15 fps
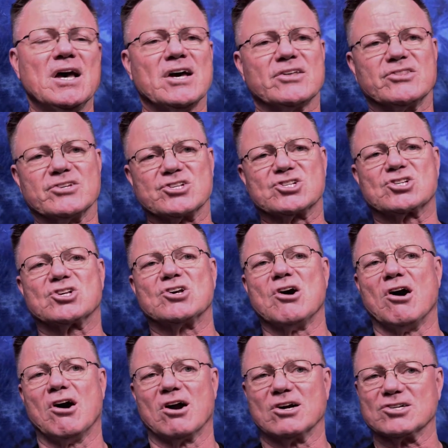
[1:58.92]
The
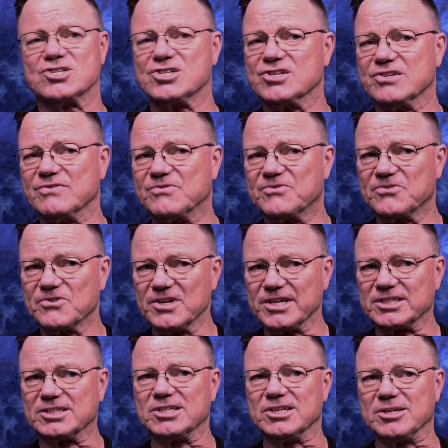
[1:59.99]
scars
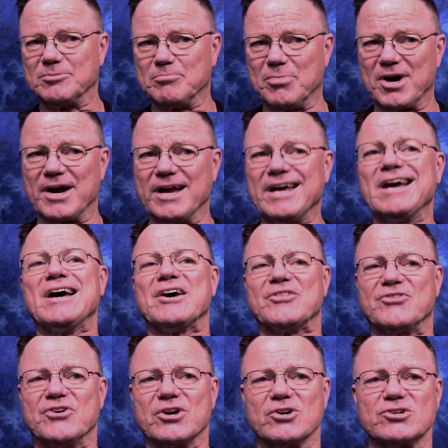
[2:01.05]
inflicted by their